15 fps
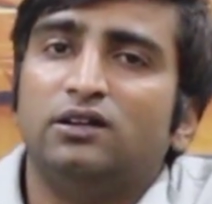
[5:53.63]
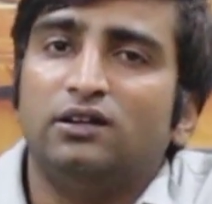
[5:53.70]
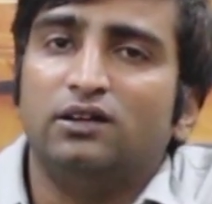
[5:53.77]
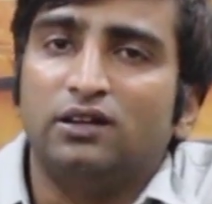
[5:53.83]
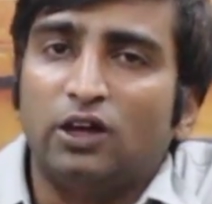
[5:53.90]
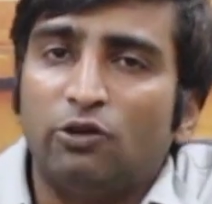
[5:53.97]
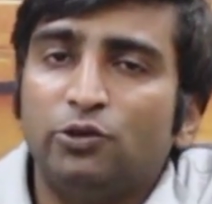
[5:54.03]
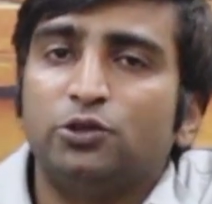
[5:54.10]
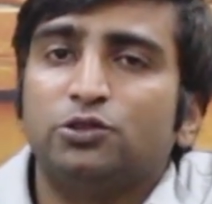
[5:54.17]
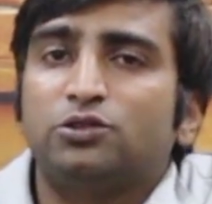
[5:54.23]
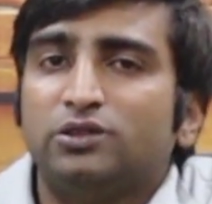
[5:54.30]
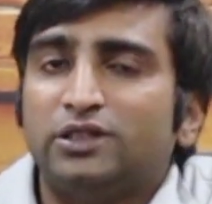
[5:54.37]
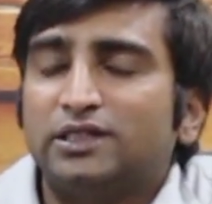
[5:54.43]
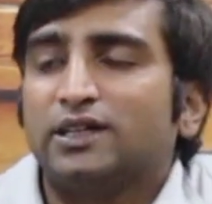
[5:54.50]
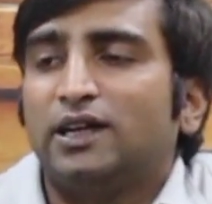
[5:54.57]
uh, now used
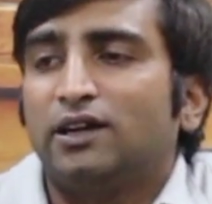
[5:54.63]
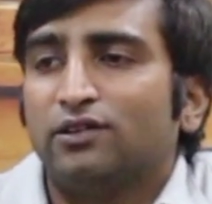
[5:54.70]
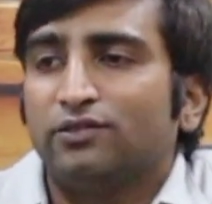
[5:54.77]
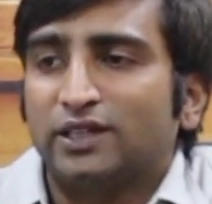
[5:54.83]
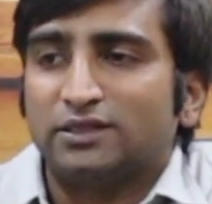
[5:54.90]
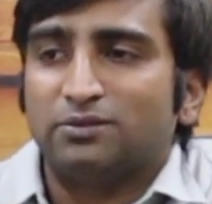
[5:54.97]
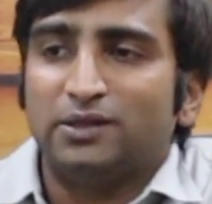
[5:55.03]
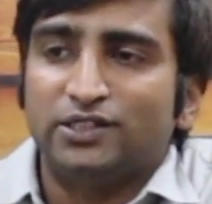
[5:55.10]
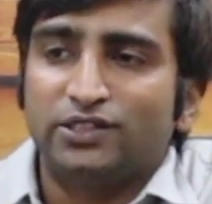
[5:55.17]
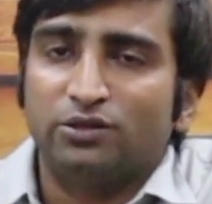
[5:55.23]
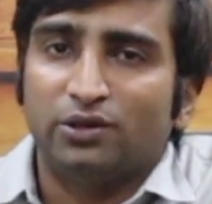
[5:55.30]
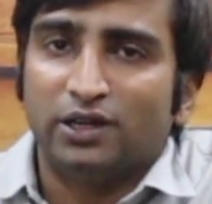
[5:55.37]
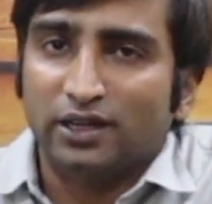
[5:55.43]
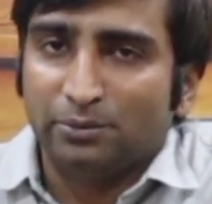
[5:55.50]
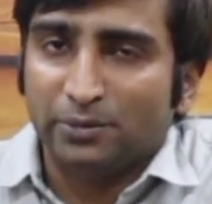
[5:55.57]
to this kind of explanation
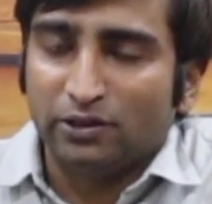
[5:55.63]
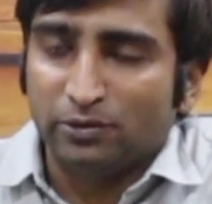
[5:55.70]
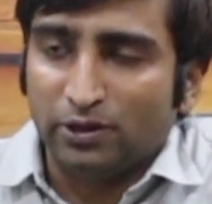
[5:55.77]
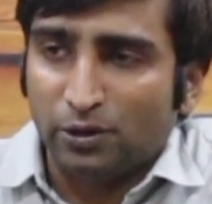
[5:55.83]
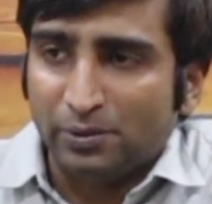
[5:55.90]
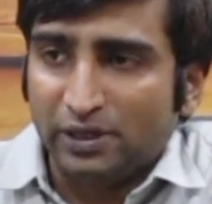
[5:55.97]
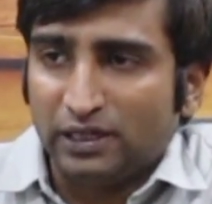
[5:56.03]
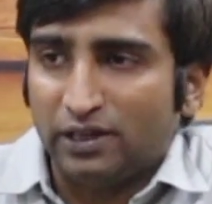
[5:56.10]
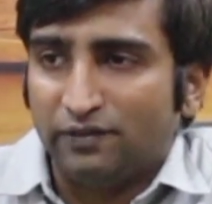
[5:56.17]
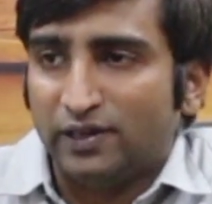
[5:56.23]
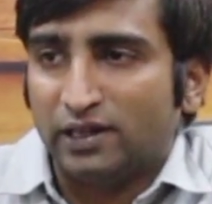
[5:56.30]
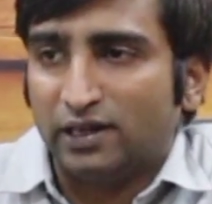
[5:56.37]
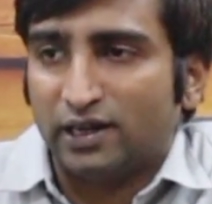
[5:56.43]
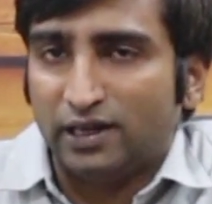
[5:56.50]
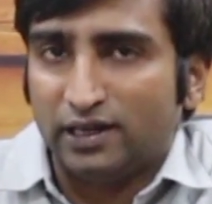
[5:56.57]
what I have been
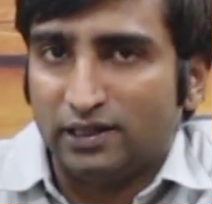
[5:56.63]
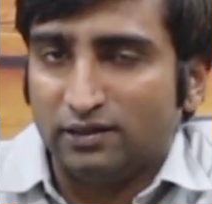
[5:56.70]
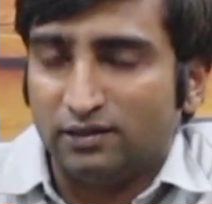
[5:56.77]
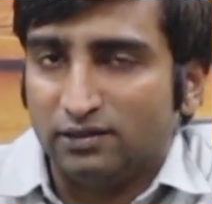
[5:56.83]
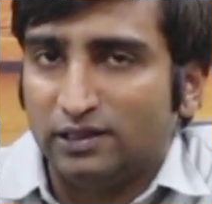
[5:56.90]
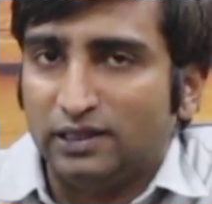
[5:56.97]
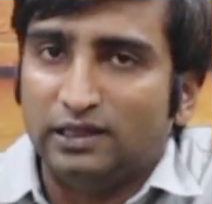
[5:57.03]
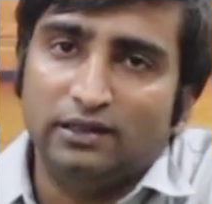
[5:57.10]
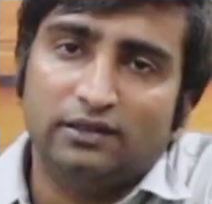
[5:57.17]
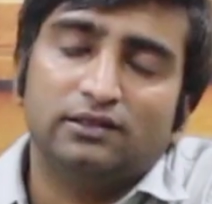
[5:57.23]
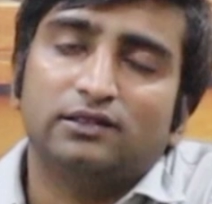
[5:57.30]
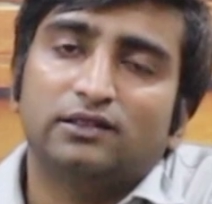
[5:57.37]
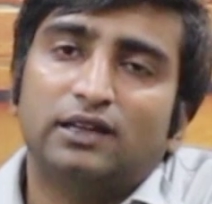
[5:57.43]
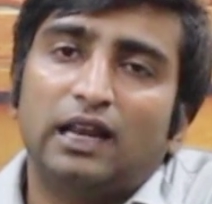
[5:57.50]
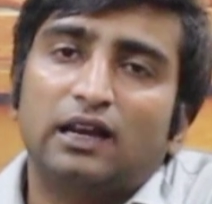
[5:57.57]
giving regarding the
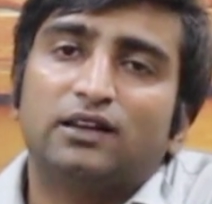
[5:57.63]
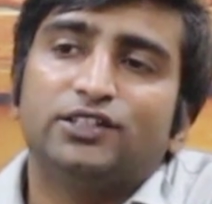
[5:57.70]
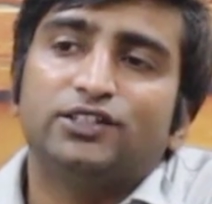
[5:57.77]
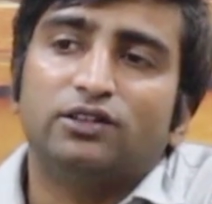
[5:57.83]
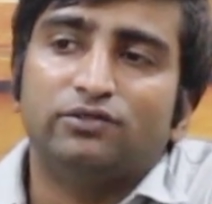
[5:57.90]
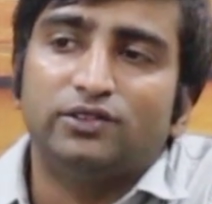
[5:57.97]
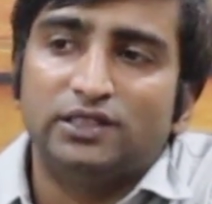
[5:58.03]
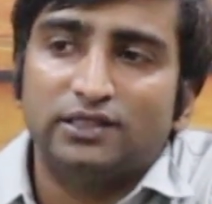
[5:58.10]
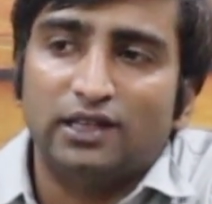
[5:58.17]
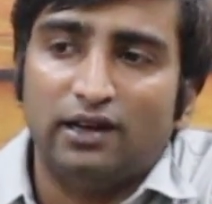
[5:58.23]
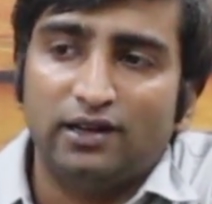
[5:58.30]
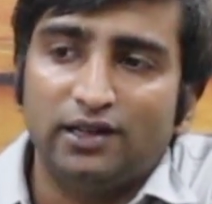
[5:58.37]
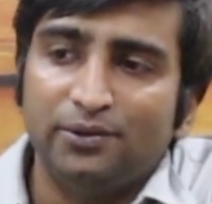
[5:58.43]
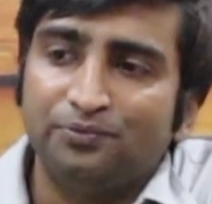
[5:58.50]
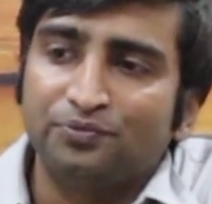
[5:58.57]
calculation of the
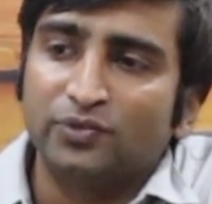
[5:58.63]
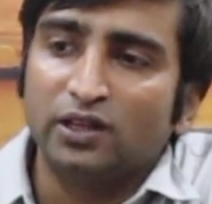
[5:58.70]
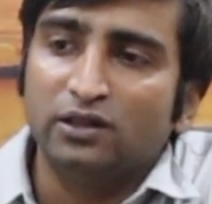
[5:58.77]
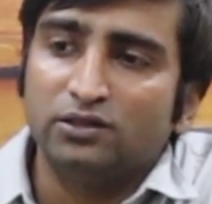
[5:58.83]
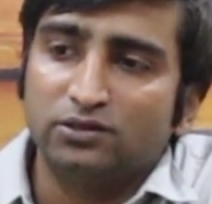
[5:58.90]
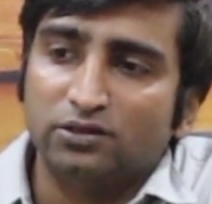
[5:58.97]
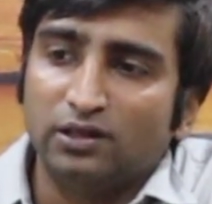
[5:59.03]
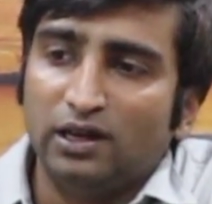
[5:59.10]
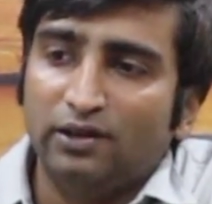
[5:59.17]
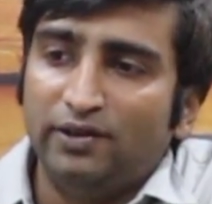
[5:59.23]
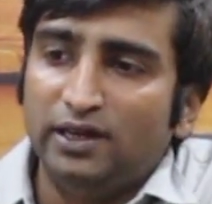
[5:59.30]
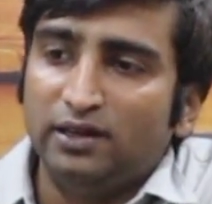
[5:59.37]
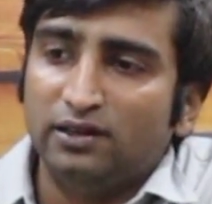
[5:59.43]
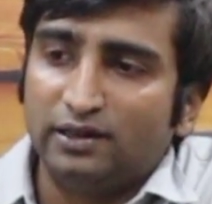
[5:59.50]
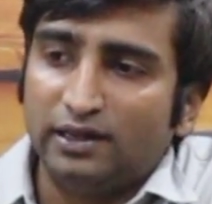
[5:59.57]
salary. So, the
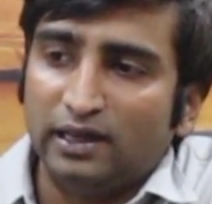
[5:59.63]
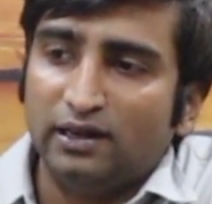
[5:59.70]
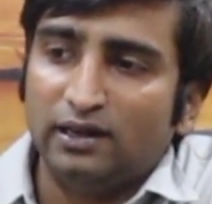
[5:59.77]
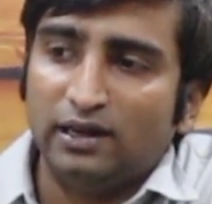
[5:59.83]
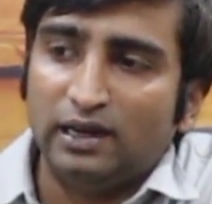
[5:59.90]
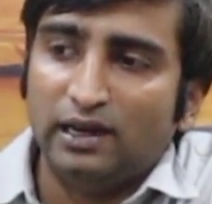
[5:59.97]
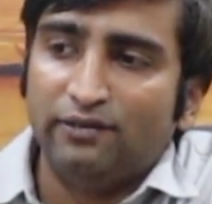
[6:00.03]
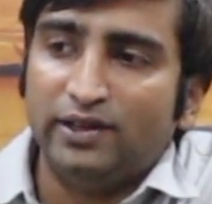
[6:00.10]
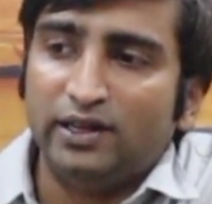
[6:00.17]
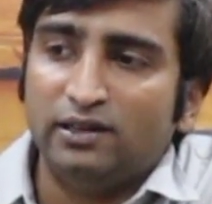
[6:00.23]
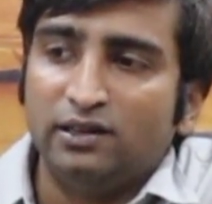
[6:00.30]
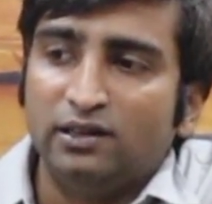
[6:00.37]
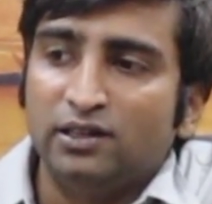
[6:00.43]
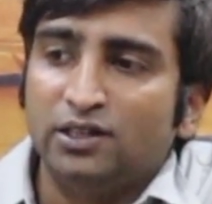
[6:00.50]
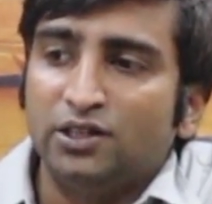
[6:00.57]
level ten and
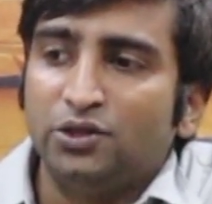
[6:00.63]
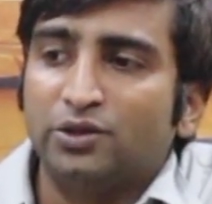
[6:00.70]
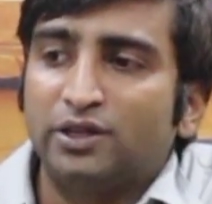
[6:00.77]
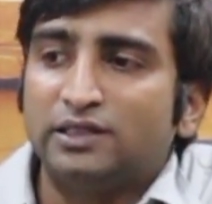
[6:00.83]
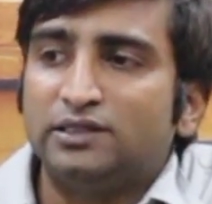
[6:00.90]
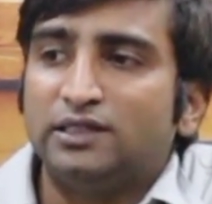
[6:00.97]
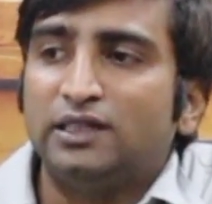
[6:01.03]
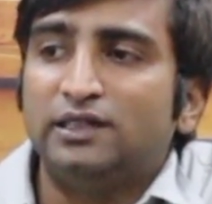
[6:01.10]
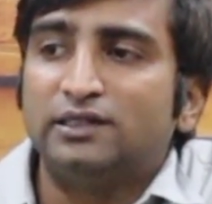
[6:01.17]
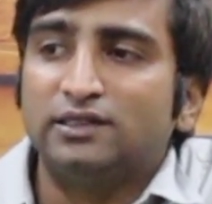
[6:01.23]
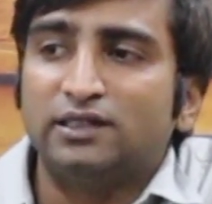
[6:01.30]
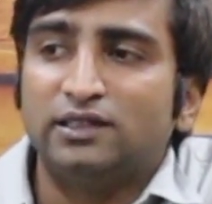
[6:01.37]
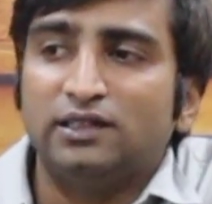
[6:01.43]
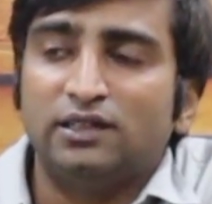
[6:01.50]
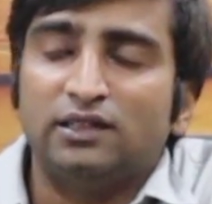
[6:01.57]
eleven, you can see it is
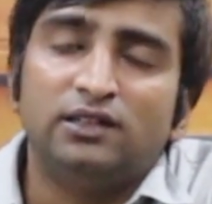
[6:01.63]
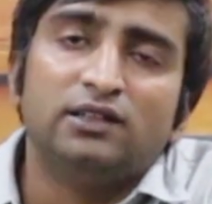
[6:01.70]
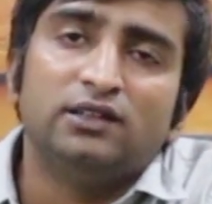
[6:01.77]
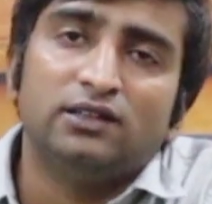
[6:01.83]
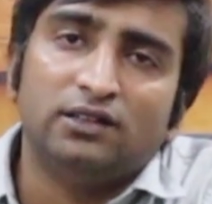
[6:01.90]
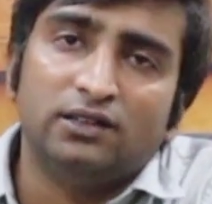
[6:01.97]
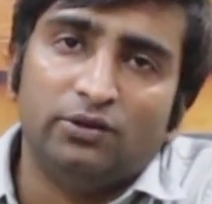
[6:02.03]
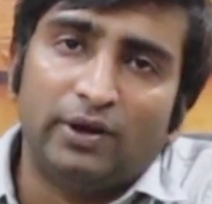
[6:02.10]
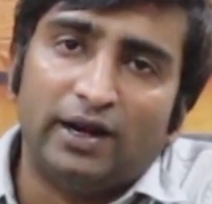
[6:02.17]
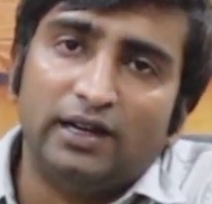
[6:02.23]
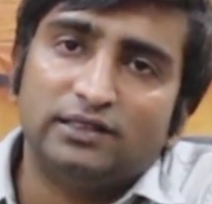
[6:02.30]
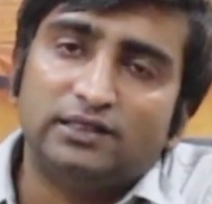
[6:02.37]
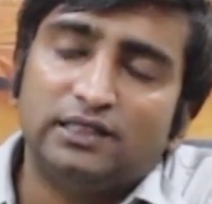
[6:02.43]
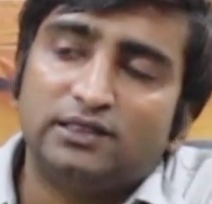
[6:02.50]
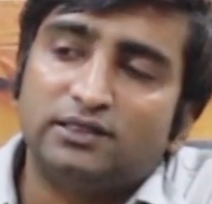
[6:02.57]
a, uh,
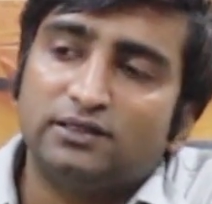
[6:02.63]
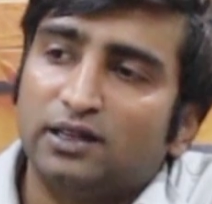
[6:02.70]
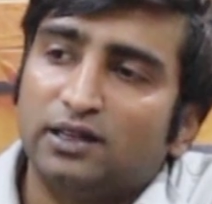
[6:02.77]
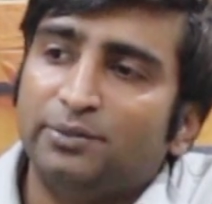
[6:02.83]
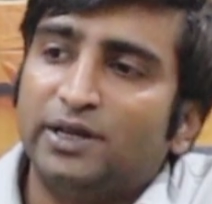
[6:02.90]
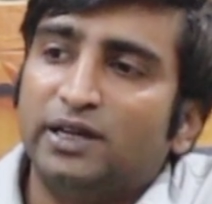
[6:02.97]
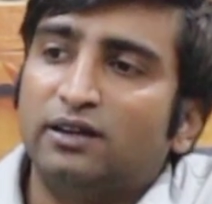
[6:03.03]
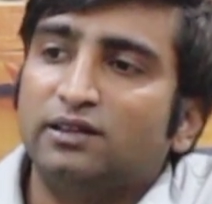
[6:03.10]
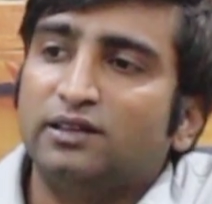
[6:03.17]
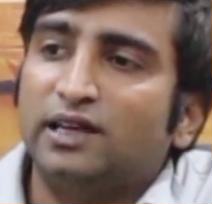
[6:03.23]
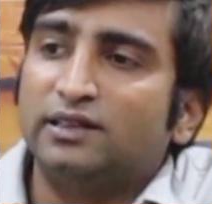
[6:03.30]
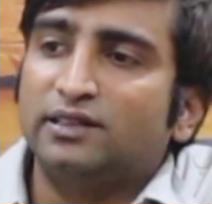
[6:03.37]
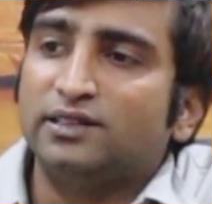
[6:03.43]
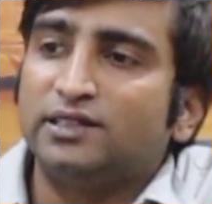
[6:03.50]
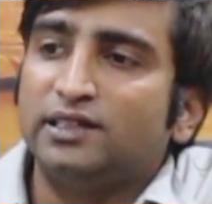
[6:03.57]
Varanasi coming under the
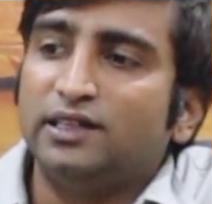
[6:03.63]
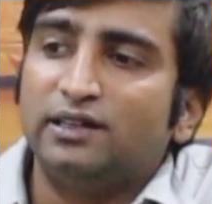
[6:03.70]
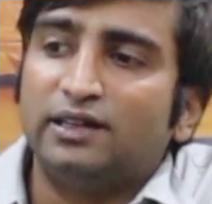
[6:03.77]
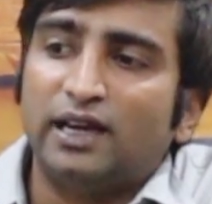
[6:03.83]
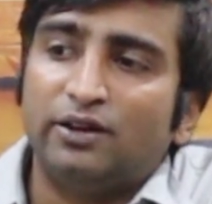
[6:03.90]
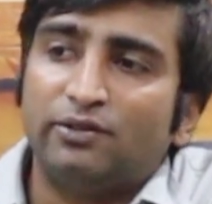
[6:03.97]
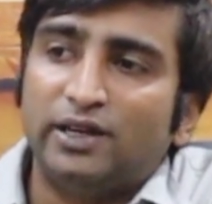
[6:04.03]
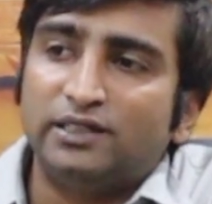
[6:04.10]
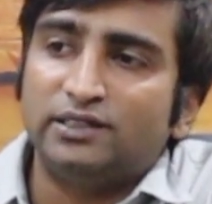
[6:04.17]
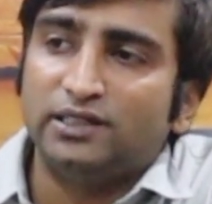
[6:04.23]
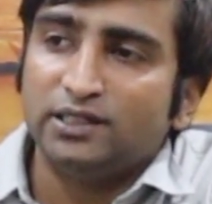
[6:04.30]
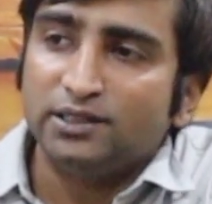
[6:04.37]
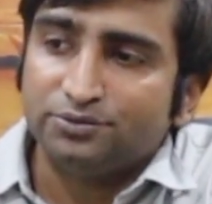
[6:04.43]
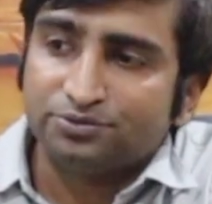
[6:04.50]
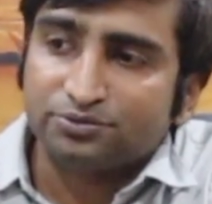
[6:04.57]
other city, tier Y
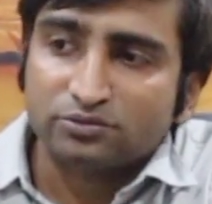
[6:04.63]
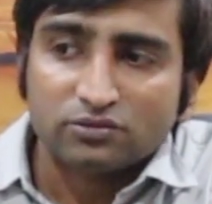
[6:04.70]
city.